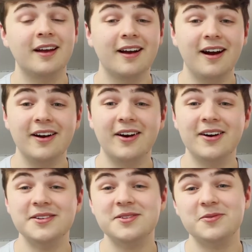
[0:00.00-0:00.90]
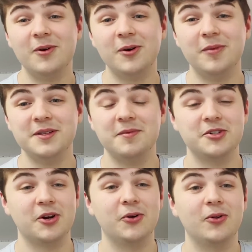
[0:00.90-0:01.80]
Hi guys, welcome back to my
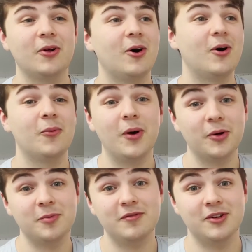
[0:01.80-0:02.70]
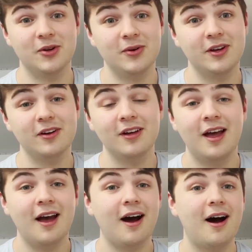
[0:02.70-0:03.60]
channel, or welcome if you're new here.
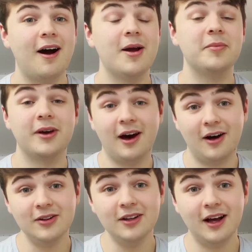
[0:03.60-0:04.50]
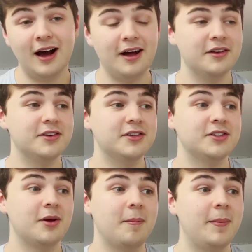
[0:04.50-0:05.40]
I'm Cal, and
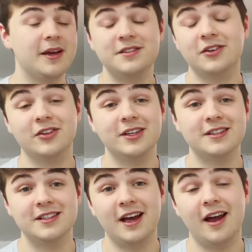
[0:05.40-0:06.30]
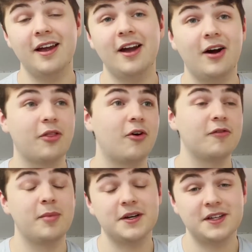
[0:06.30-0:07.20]
basically today I thought
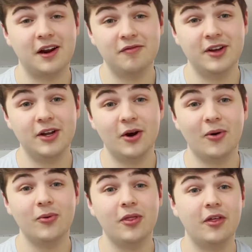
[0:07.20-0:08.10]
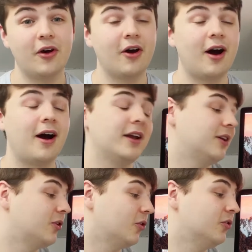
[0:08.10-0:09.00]
for my second video that I
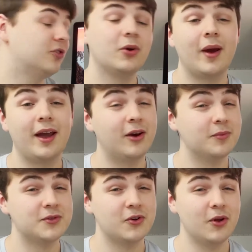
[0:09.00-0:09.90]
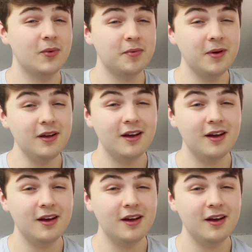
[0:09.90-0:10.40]
could do a come study with me.